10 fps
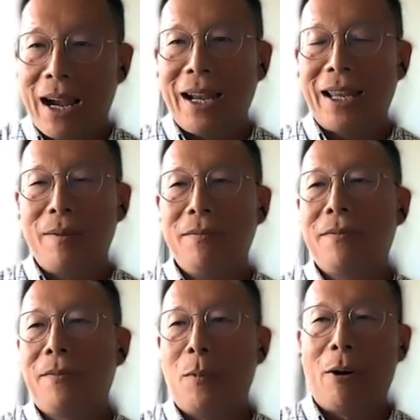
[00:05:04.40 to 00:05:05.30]

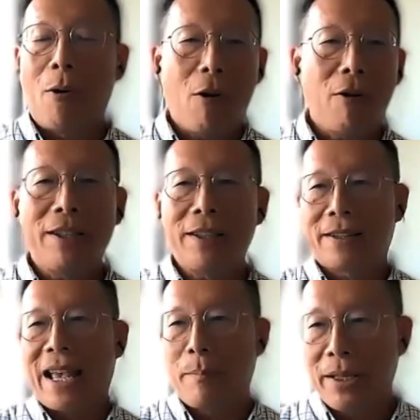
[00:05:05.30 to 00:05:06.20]
time, while all this
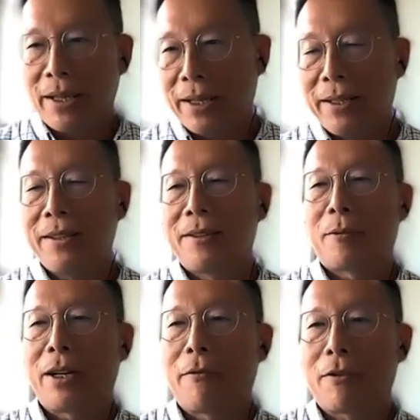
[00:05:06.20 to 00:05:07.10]
is happening,
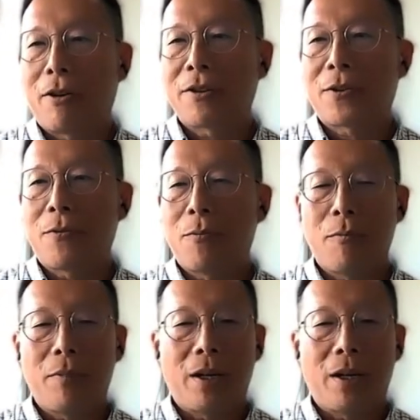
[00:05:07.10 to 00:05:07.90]
right? Of course,